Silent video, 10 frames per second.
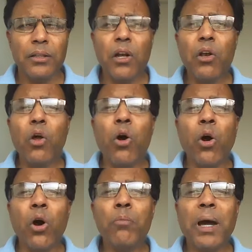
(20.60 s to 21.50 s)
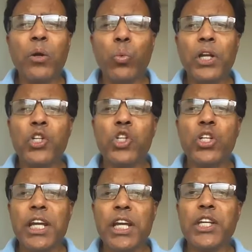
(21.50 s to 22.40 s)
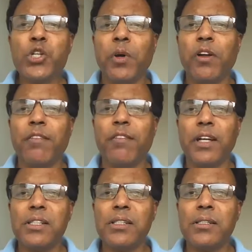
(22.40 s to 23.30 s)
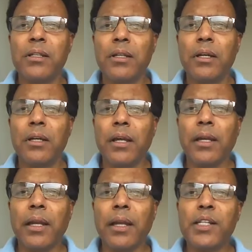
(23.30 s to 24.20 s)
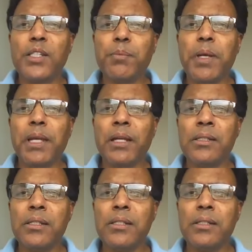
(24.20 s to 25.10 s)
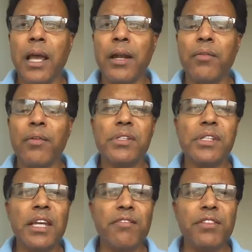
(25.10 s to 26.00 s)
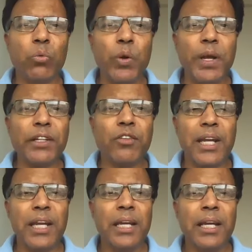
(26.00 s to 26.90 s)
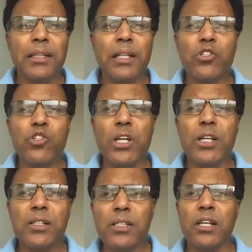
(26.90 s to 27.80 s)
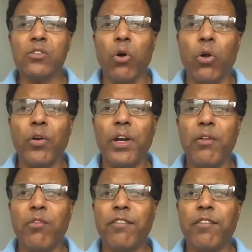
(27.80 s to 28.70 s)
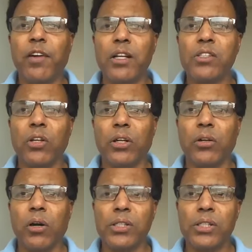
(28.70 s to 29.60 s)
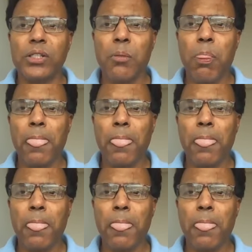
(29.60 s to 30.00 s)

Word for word: the law by which each one of us can experience and receive the victory that Jesus has already won for us on the cross.